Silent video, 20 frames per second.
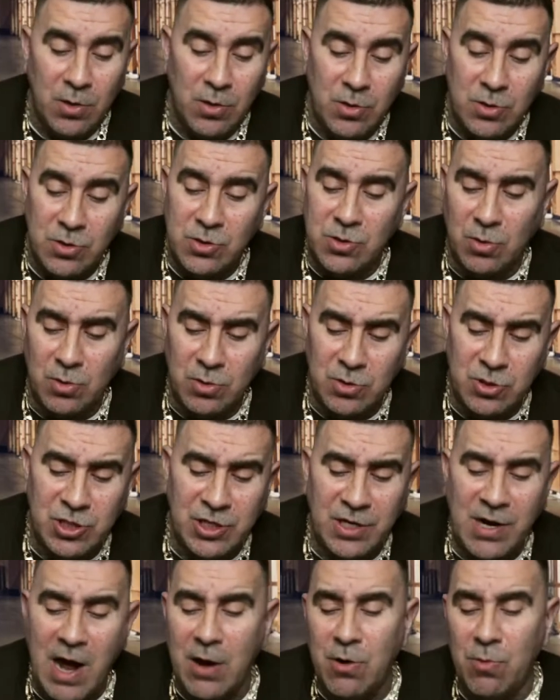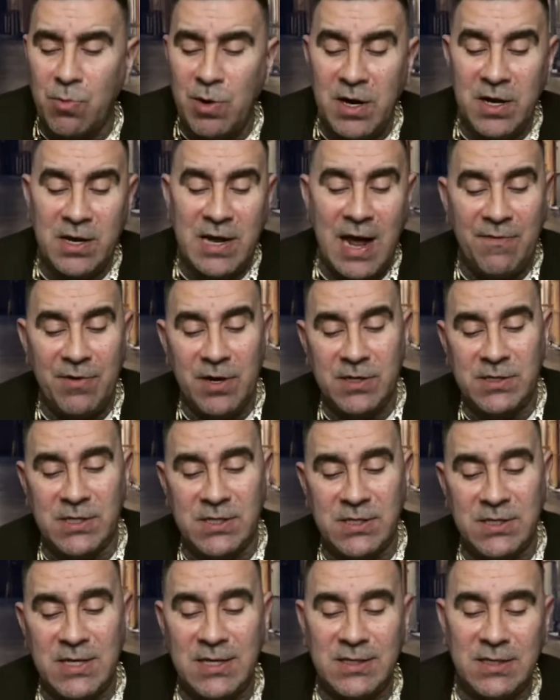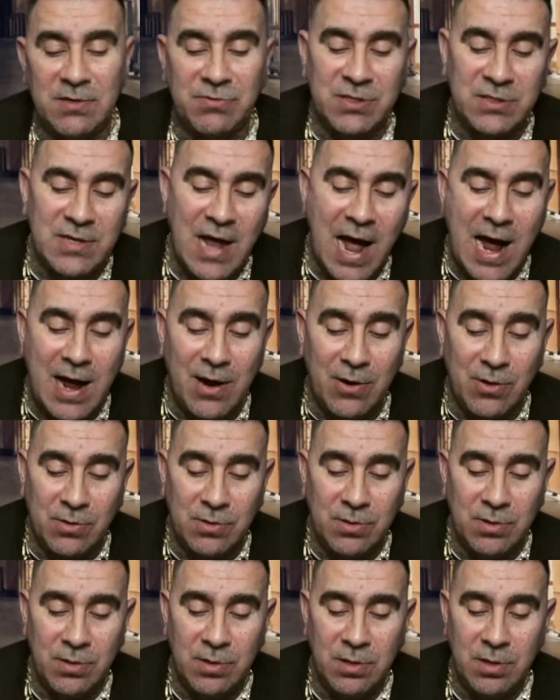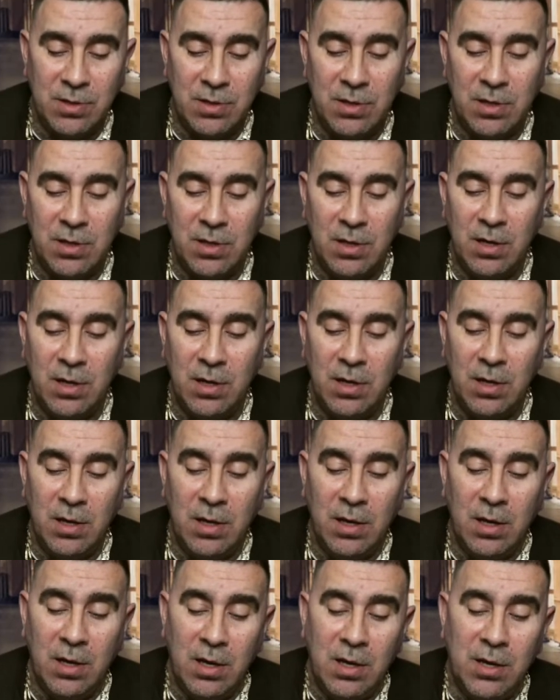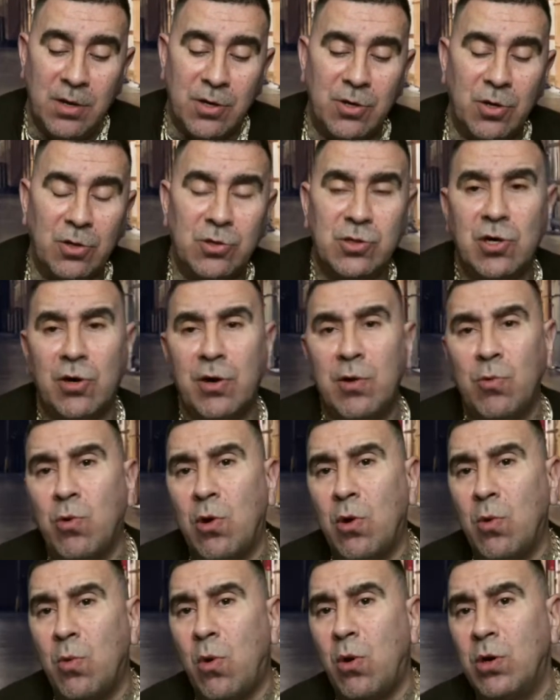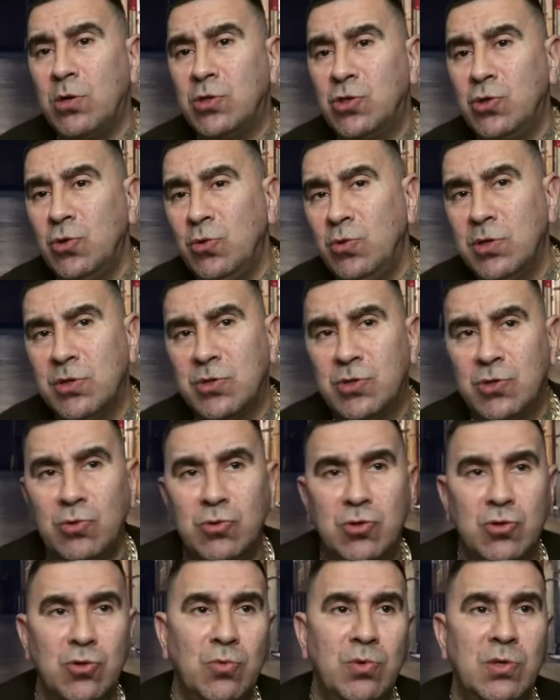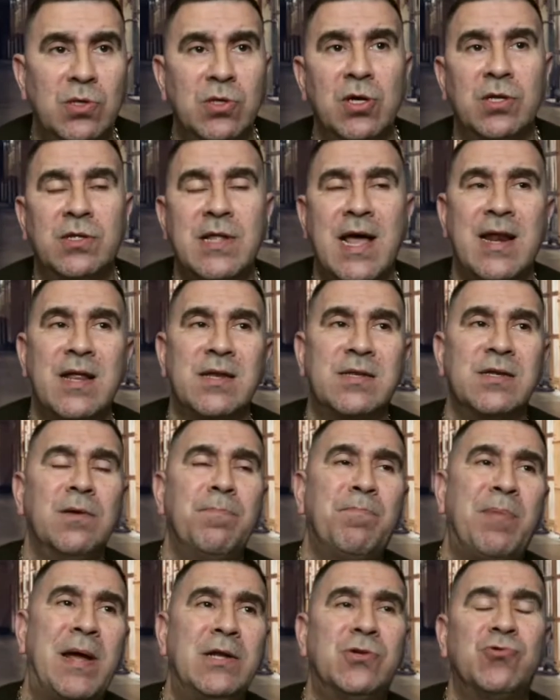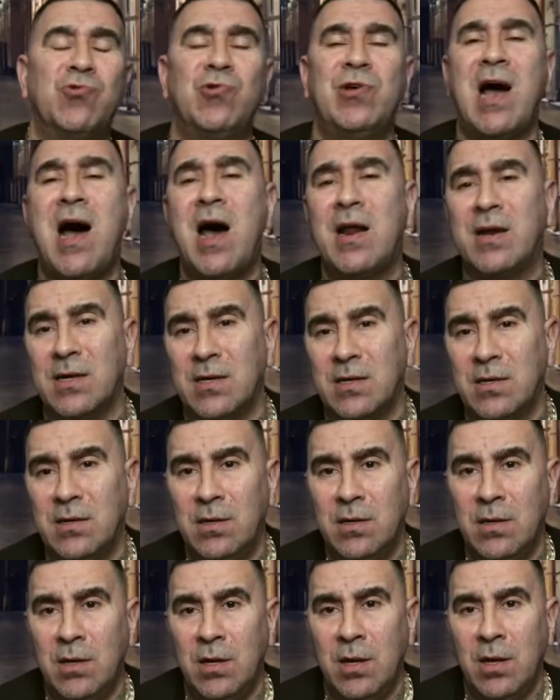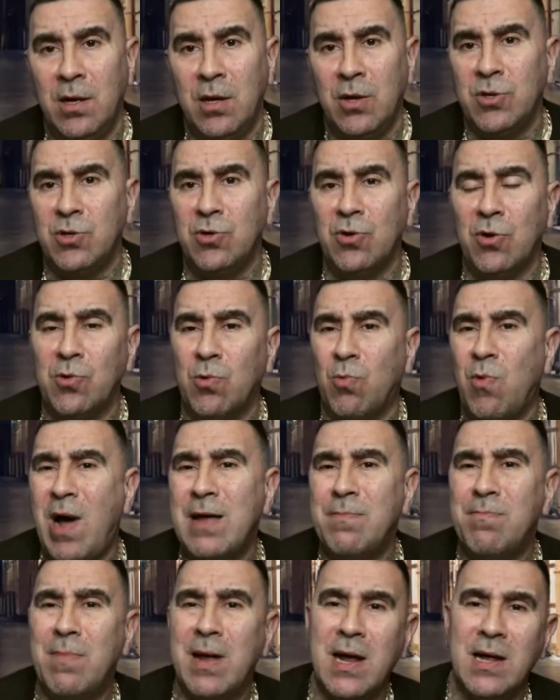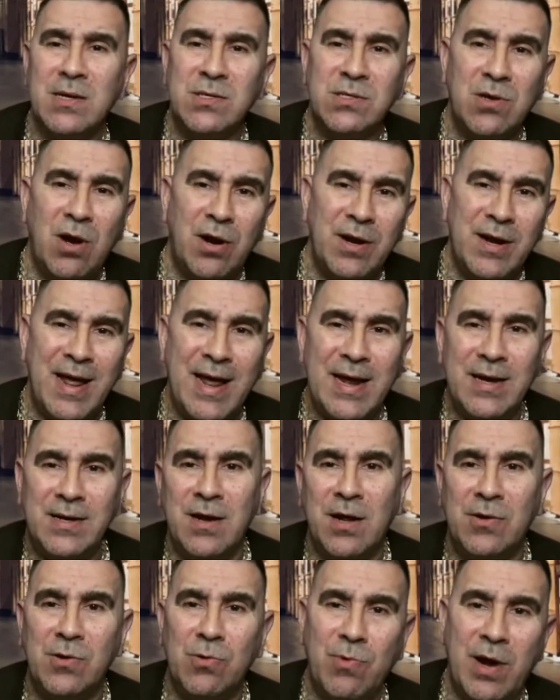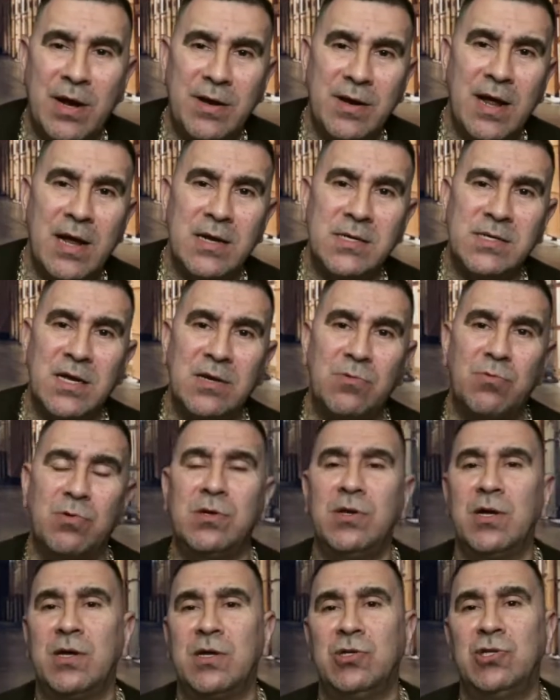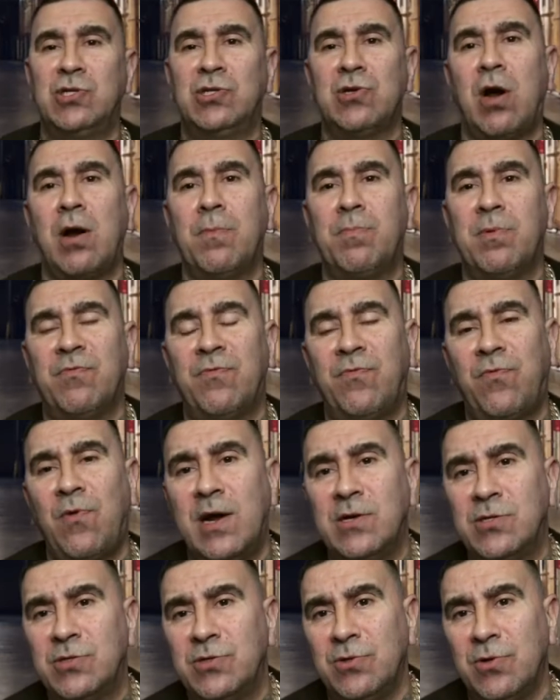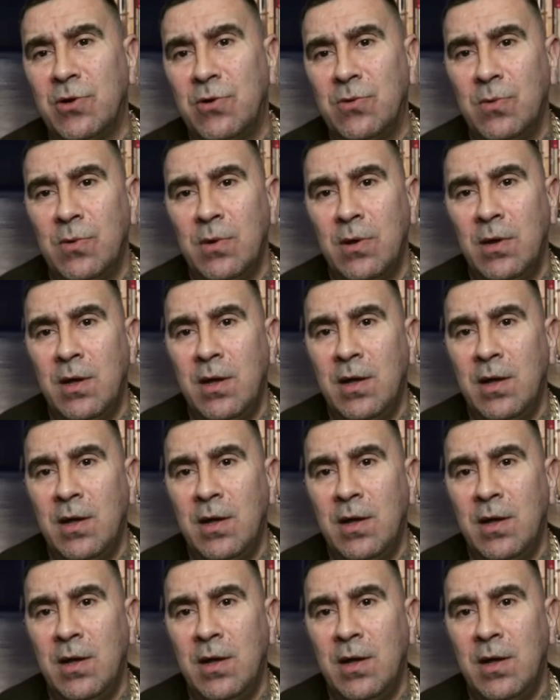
So the Chicano really gave it a distinctive style. You know, during World War II, the Zoot Suit was looked at as unpatriotic. You know, the white man started hating on the way the essays was looking sharp and fresh, you know.